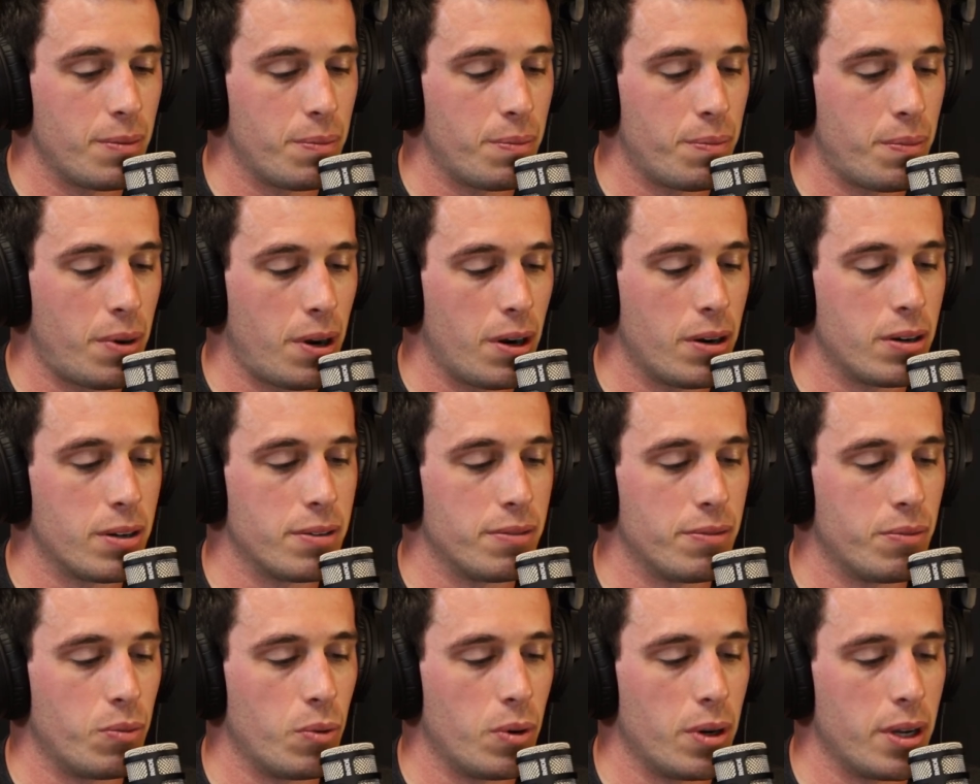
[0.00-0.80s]
part
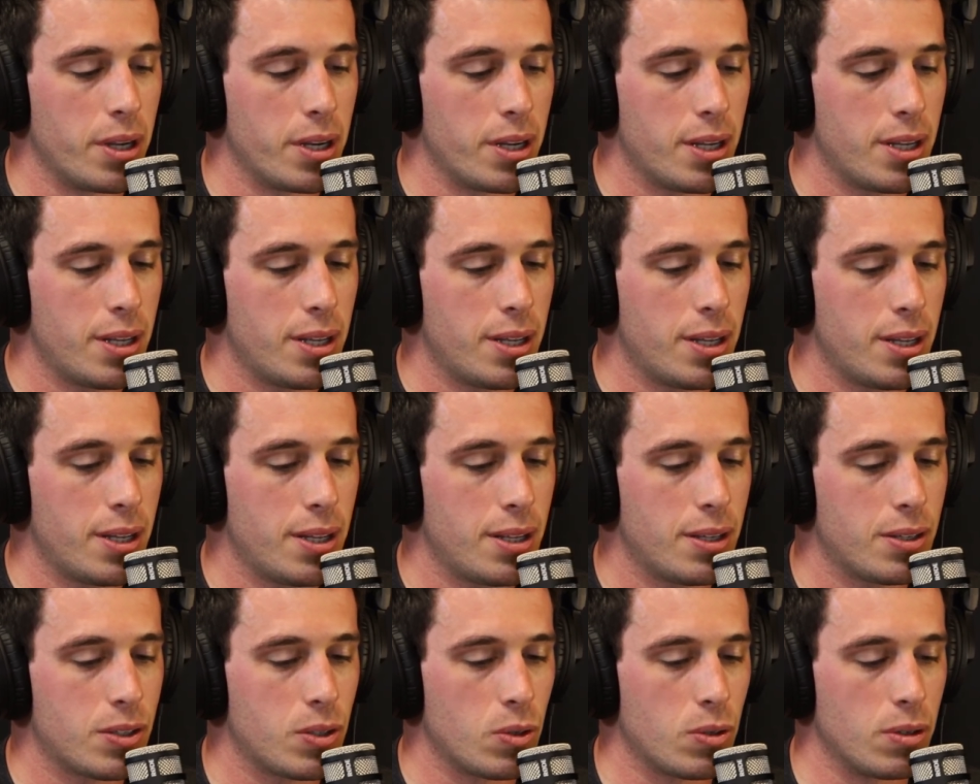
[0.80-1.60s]
of what
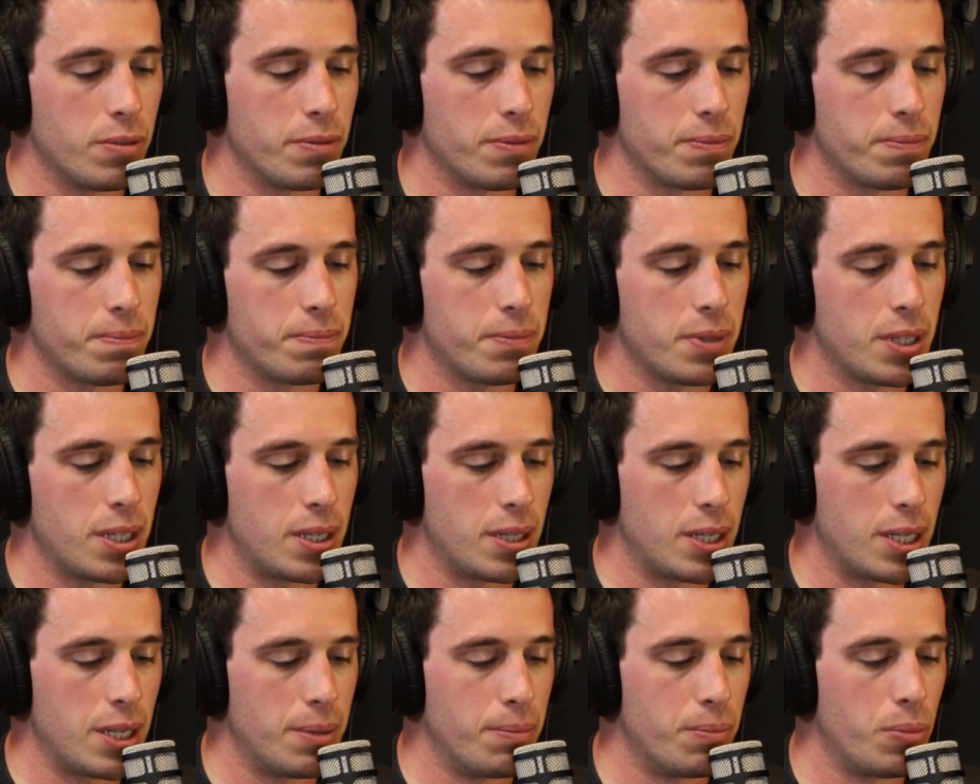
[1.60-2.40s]
sort of
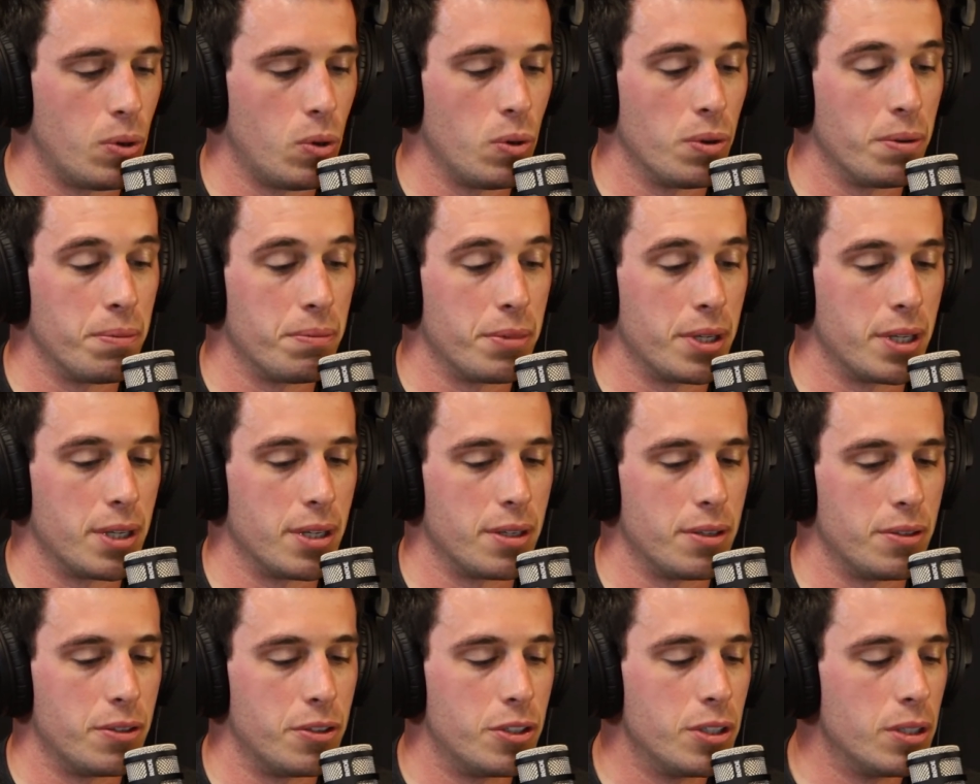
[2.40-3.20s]
emboldened me to
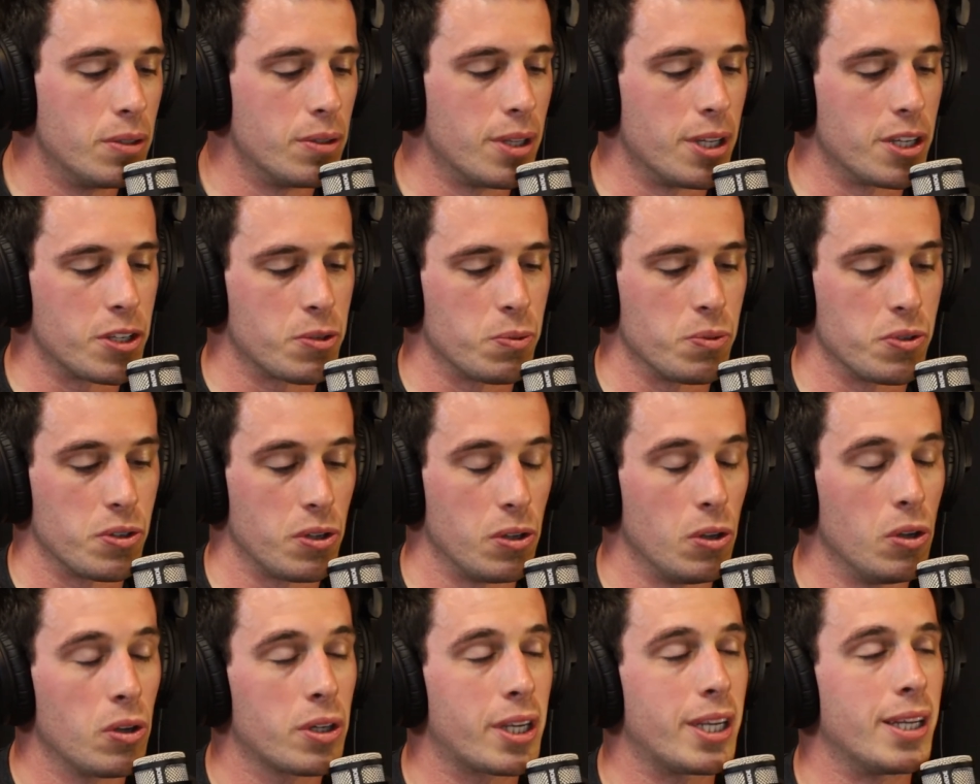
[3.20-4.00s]
do this was
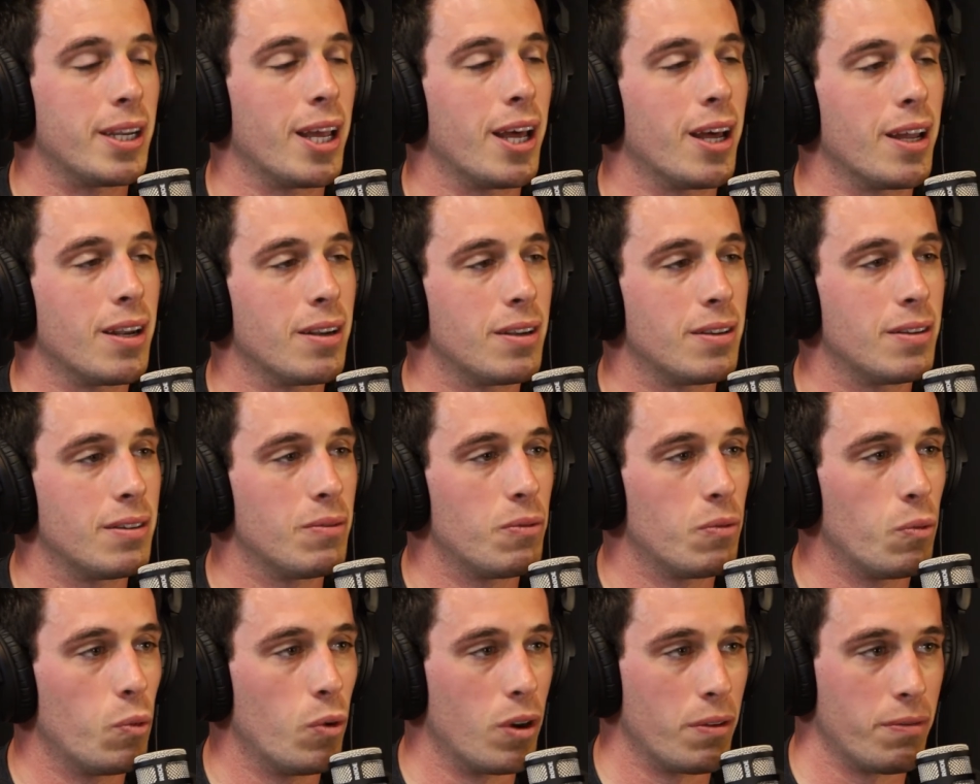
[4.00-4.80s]
looking at
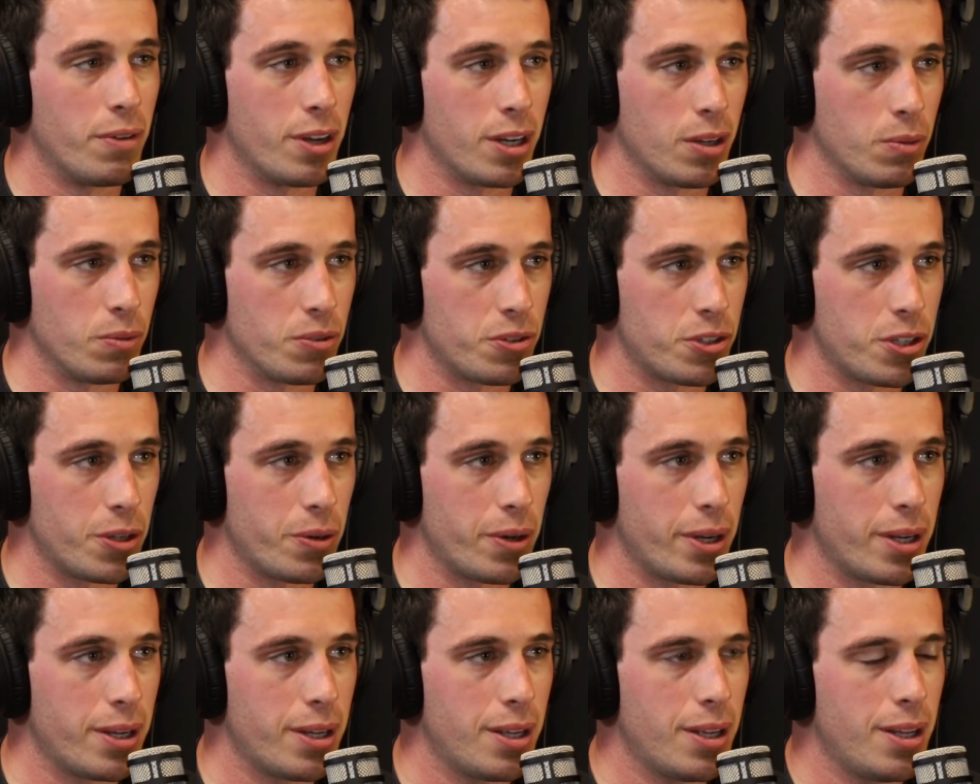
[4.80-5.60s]
what Vettel was
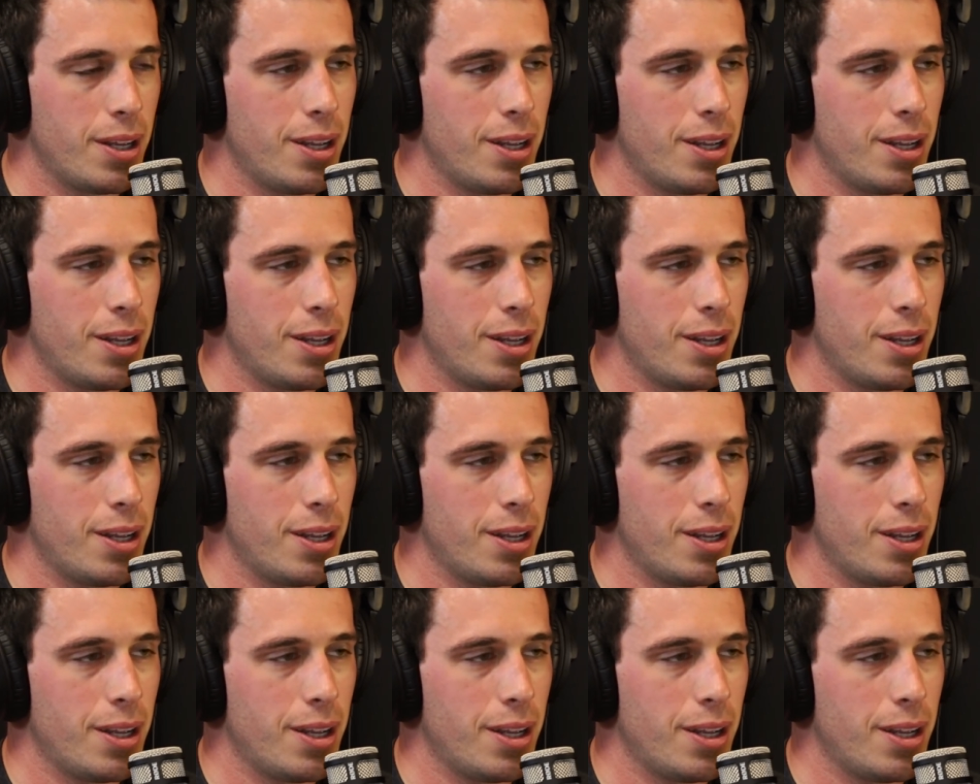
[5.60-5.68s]
doing.